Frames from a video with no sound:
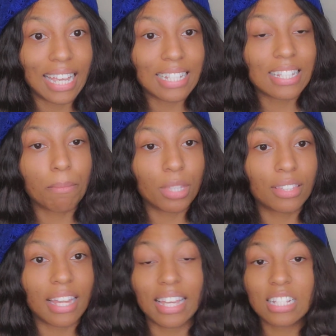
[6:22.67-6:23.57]
in
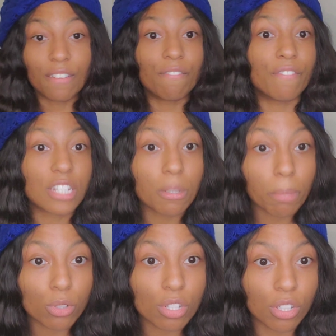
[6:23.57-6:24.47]
something that isn't
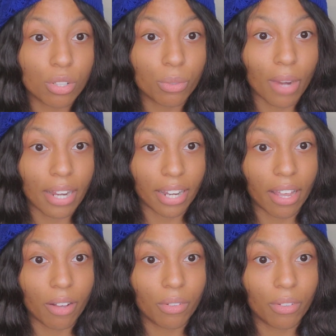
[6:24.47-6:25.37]
visible to you right
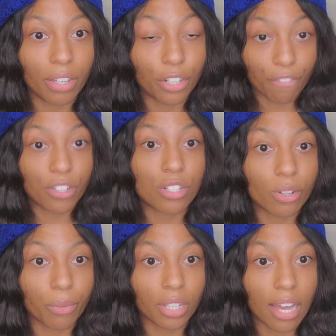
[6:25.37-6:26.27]
now in your
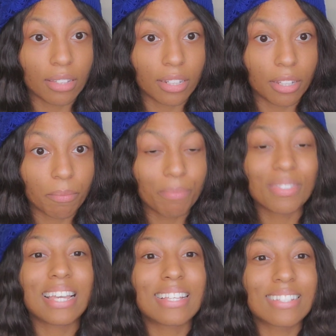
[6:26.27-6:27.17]
physical reality
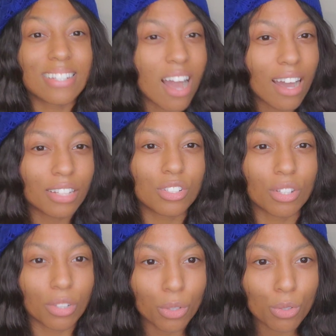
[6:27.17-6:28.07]
is not
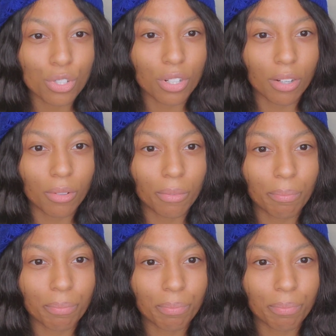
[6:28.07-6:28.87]
delusional.